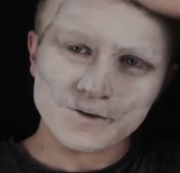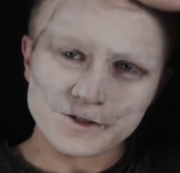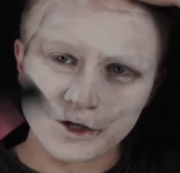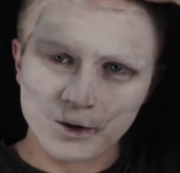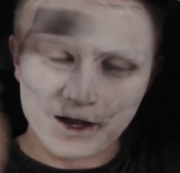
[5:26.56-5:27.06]

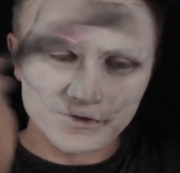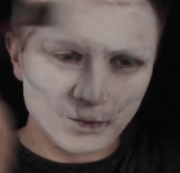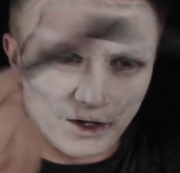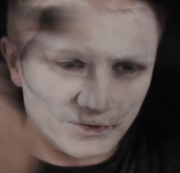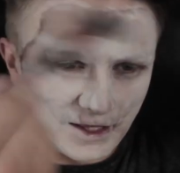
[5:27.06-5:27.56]
So after
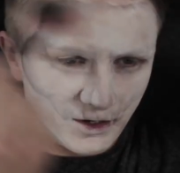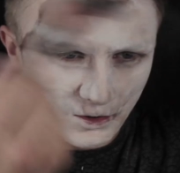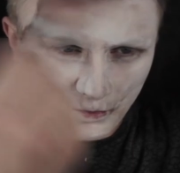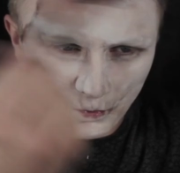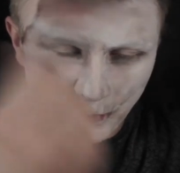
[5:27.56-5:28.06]
we've like
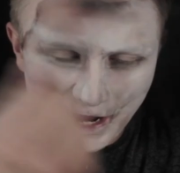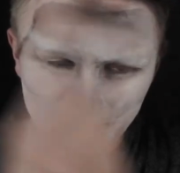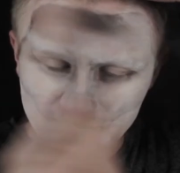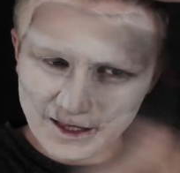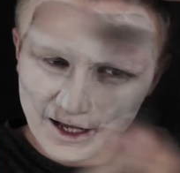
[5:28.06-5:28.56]

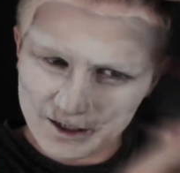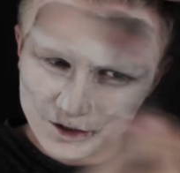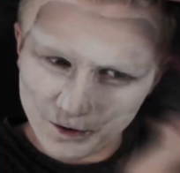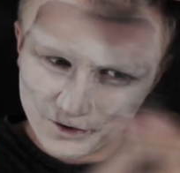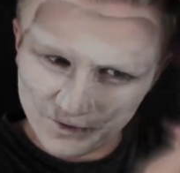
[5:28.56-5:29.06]
whacked that
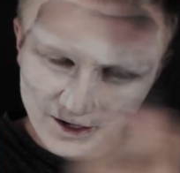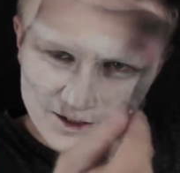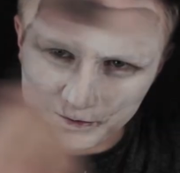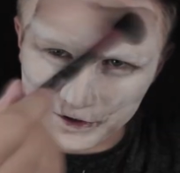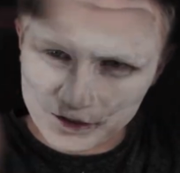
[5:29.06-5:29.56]
into our face,
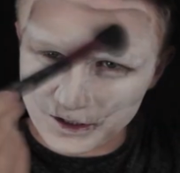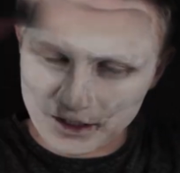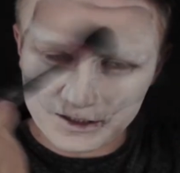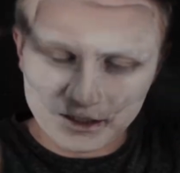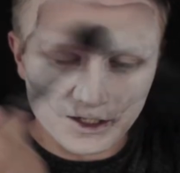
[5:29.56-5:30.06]
we're just gonna
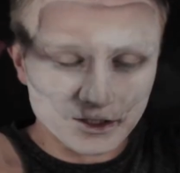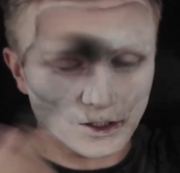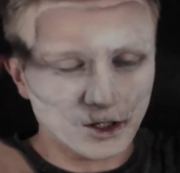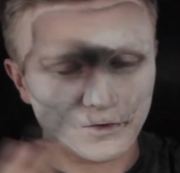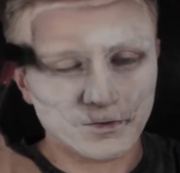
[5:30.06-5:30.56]
dust
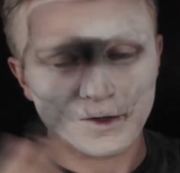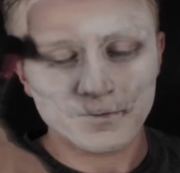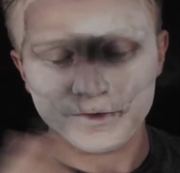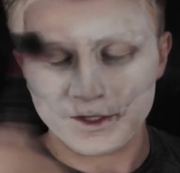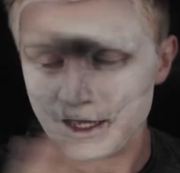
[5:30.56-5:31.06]
off
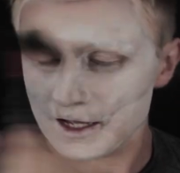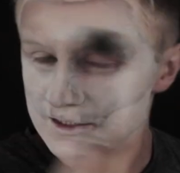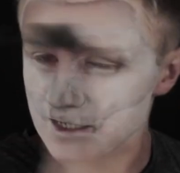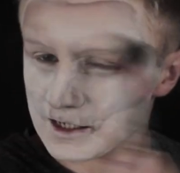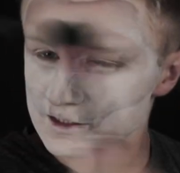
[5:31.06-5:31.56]
the
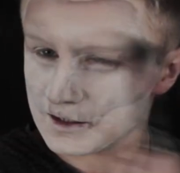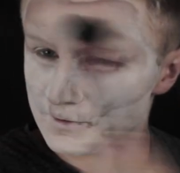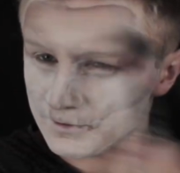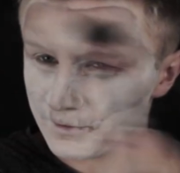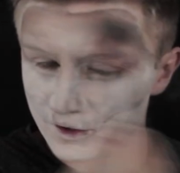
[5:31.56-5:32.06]
excess,
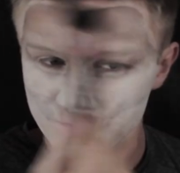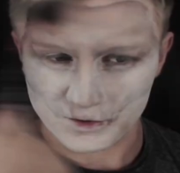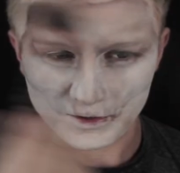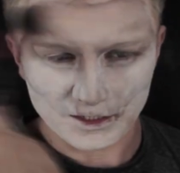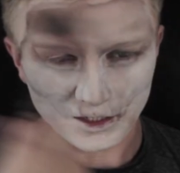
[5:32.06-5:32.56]
because you
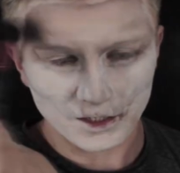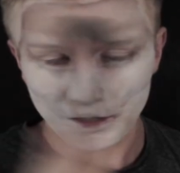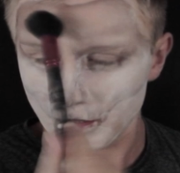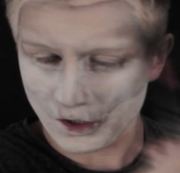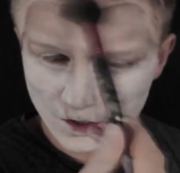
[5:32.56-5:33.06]
need a
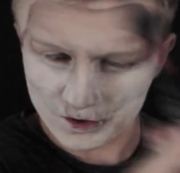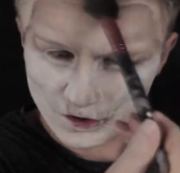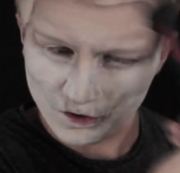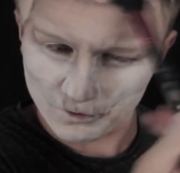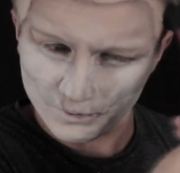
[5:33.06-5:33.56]
lot
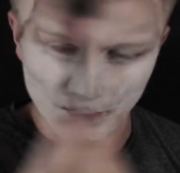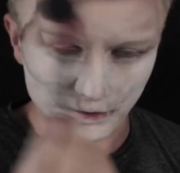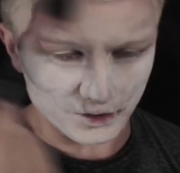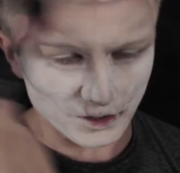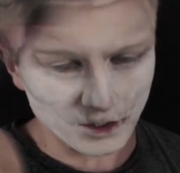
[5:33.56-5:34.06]
of
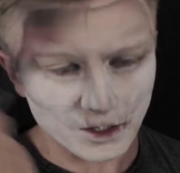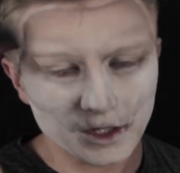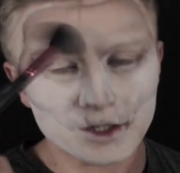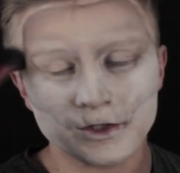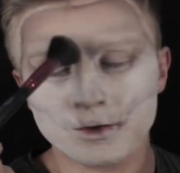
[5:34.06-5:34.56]
powder
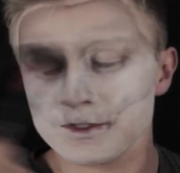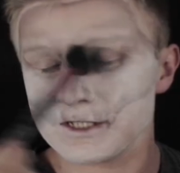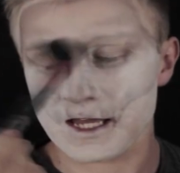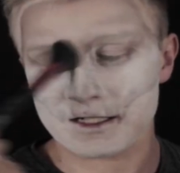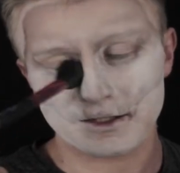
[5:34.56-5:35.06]
to
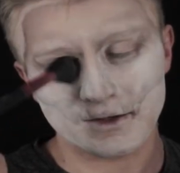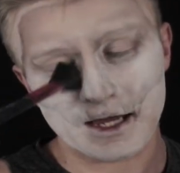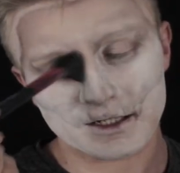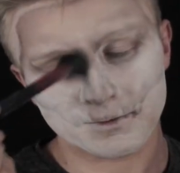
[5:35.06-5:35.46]
set that